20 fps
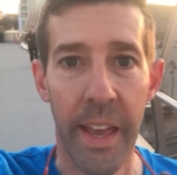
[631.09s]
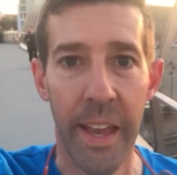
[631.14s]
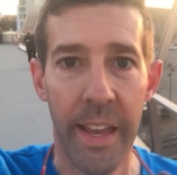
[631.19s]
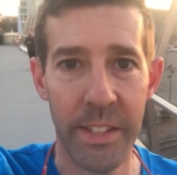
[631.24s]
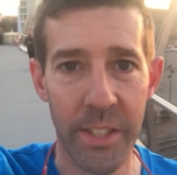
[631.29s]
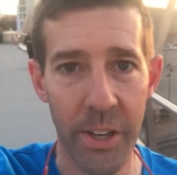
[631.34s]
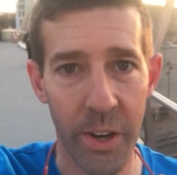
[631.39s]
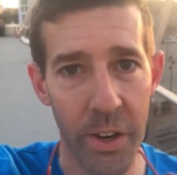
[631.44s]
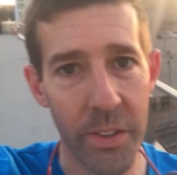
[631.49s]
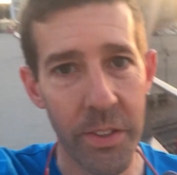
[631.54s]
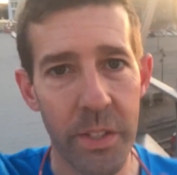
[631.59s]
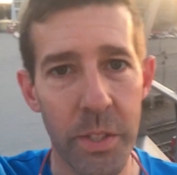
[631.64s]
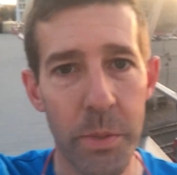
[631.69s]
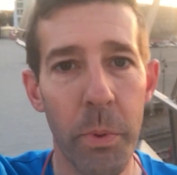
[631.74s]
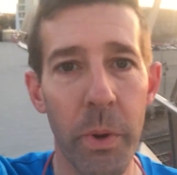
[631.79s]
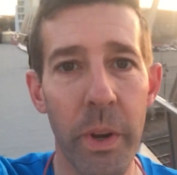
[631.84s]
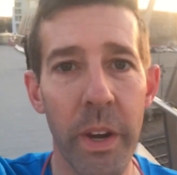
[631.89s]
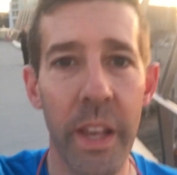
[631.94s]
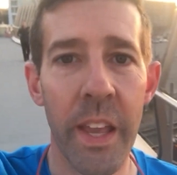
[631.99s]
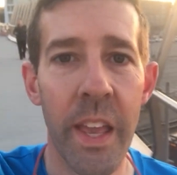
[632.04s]
It's hard this
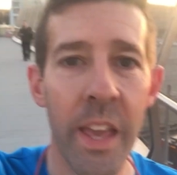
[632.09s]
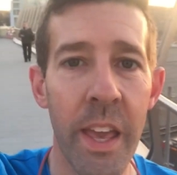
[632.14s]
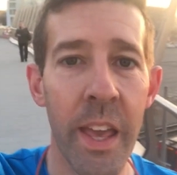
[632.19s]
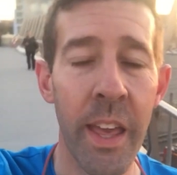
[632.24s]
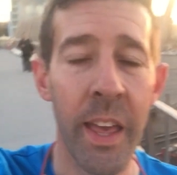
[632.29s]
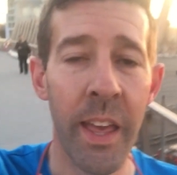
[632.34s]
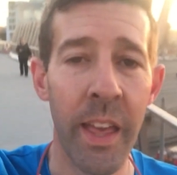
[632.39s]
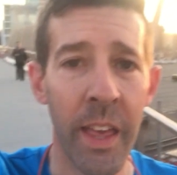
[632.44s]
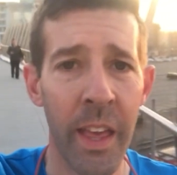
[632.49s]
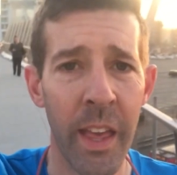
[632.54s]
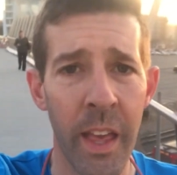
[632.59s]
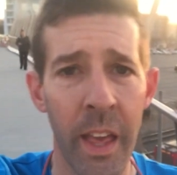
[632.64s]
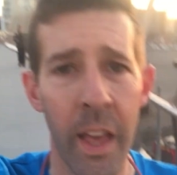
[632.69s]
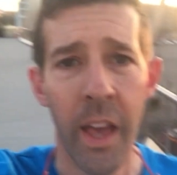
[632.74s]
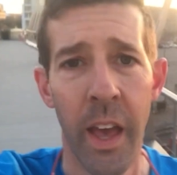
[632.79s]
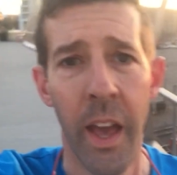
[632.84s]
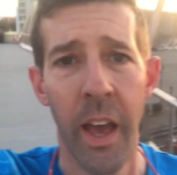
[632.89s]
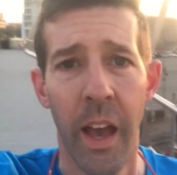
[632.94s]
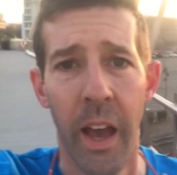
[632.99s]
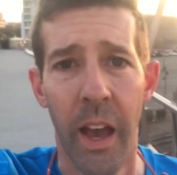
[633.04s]
morning.
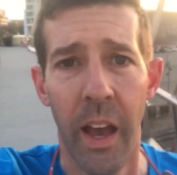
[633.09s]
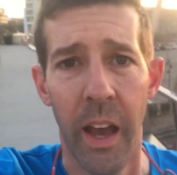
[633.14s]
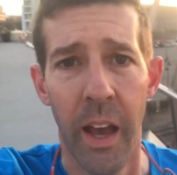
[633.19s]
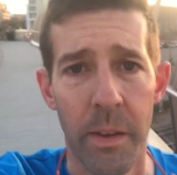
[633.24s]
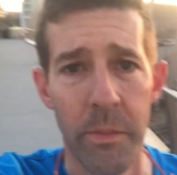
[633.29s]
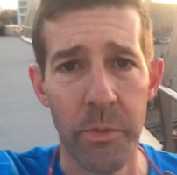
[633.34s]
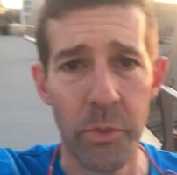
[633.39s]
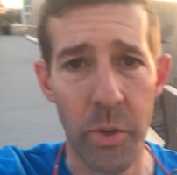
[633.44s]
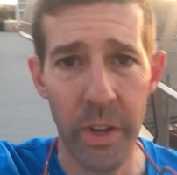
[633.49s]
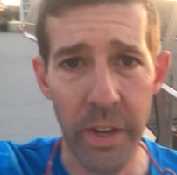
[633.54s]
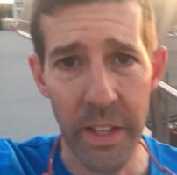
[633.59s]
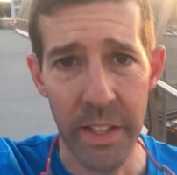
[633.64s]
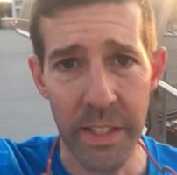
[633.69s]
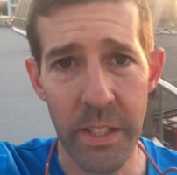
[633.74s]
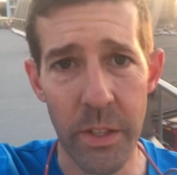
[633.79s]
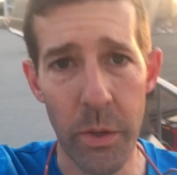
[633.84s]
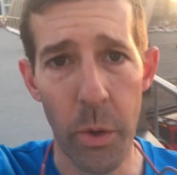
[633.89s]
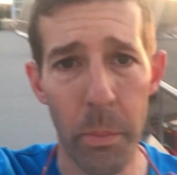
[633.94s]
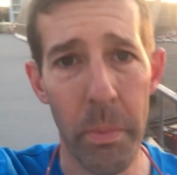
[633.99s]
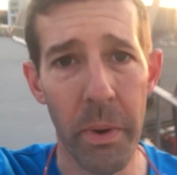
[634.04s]
I'm trying to
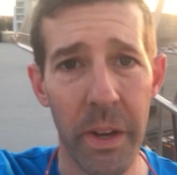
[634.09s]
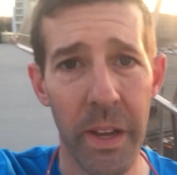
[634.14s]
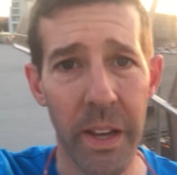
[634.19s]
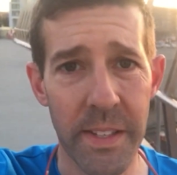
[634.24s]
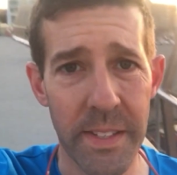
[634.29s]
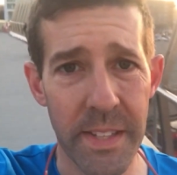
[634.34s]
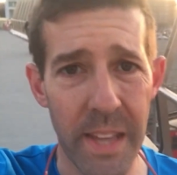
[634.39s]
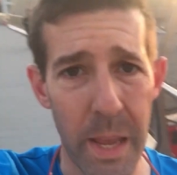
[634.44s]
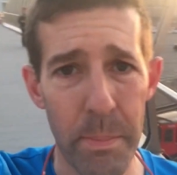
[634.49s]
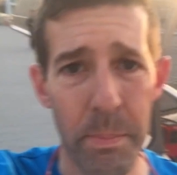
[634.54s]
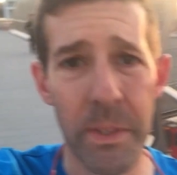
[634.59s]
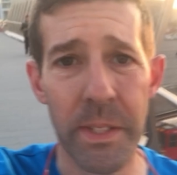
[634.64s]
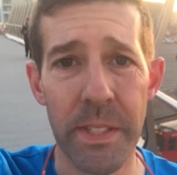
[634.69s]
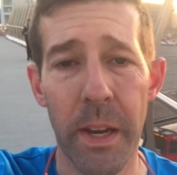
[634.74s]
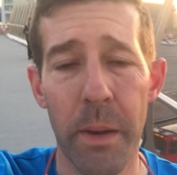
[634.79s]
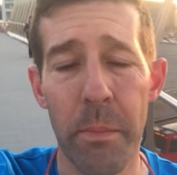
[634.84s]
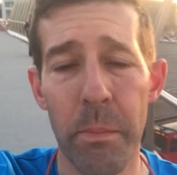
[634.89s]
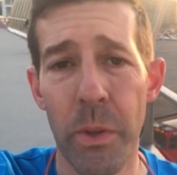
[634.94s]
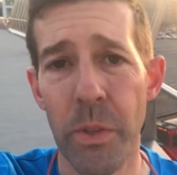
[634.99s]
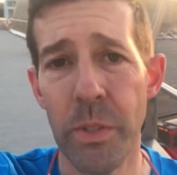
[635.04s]
listen to a book on tape
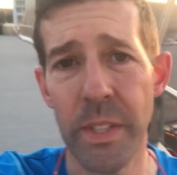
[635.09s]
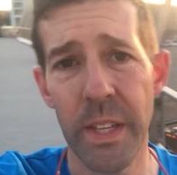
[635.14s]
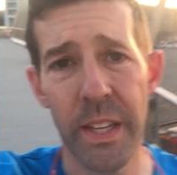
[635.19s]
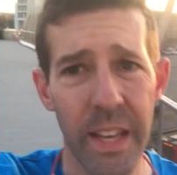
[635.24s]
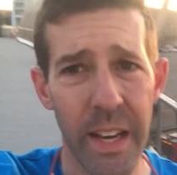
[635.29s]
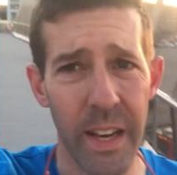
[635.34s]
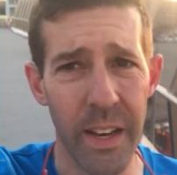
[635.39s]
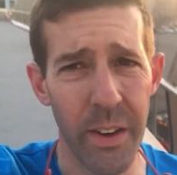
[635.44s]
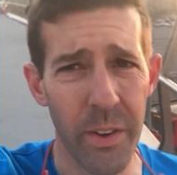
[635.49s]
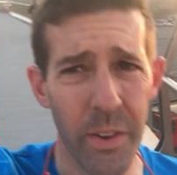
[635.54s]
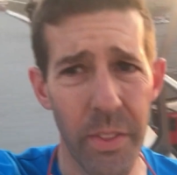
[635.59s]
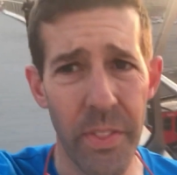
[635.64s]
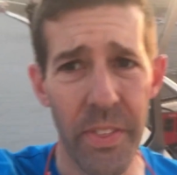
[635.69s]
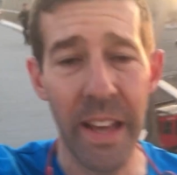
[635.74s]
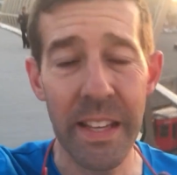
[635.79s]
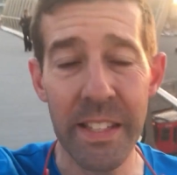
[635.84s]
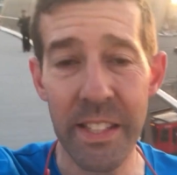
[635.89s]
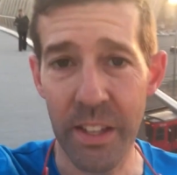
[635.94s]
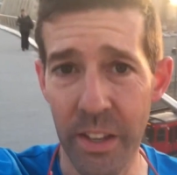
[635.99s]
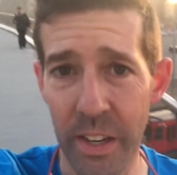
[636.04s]
instead of music, and I don't know if
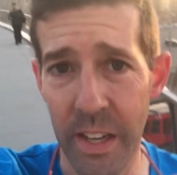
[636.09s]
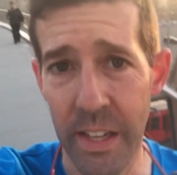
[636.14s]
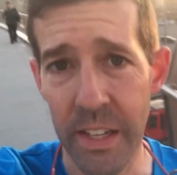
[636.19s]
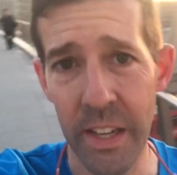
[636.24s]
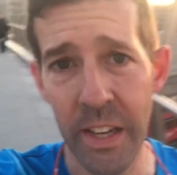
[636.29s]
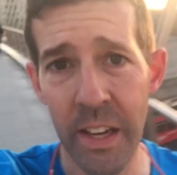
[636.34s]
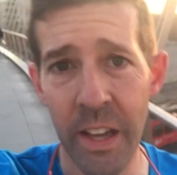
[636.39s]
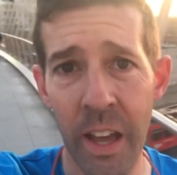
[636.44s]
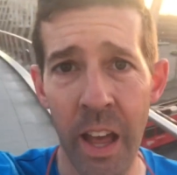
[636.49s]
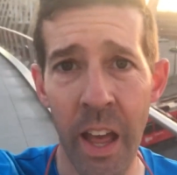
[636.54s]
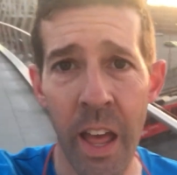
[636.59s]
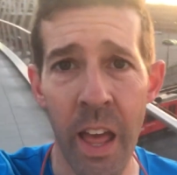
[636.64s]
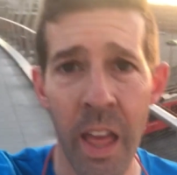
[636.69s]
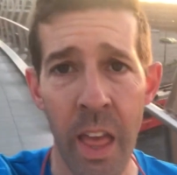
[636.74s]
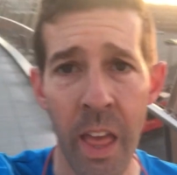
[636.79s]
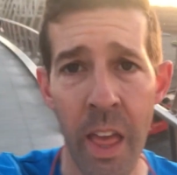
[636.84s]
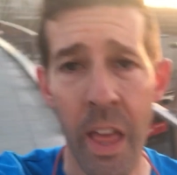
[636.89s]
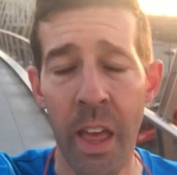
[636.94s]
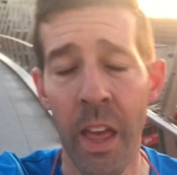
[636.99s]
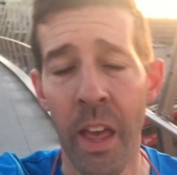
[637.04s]
that's a good idea.
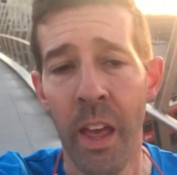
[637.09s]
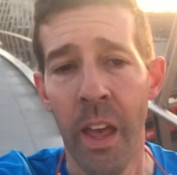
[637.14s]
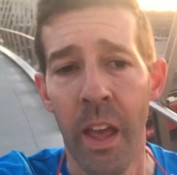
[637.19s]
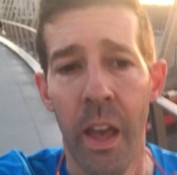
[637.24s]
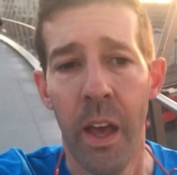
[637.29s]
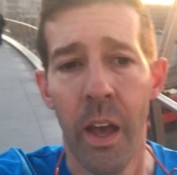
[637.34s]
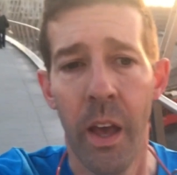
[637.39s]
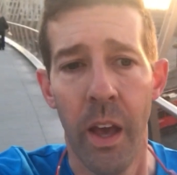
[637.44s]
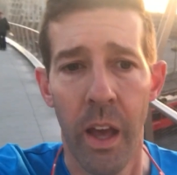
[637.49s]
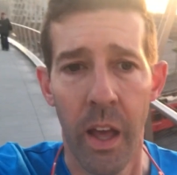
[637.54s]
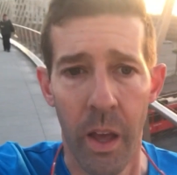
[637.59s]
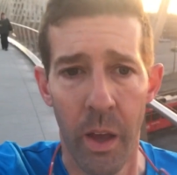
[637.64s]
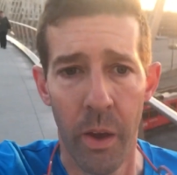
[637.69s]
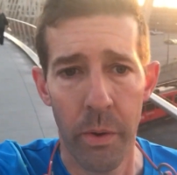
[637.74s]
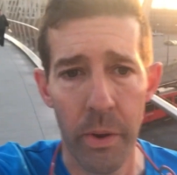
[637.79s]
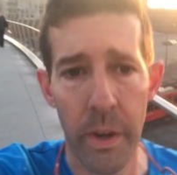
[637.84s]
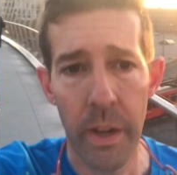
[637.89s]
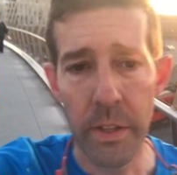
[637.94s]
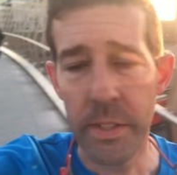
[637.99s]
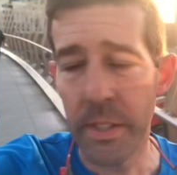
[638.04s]

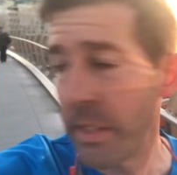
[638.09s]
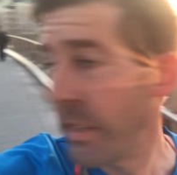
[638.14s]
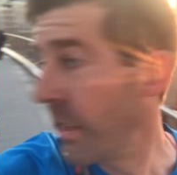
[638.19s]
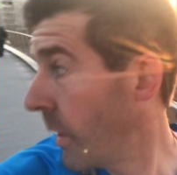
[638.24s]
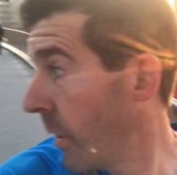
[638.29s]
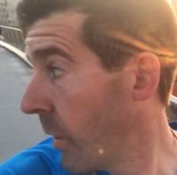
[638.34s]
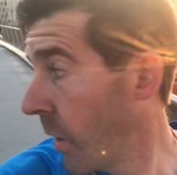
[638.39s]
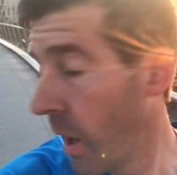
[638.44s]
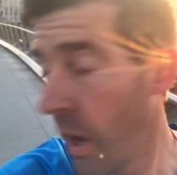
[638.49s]
What else is new?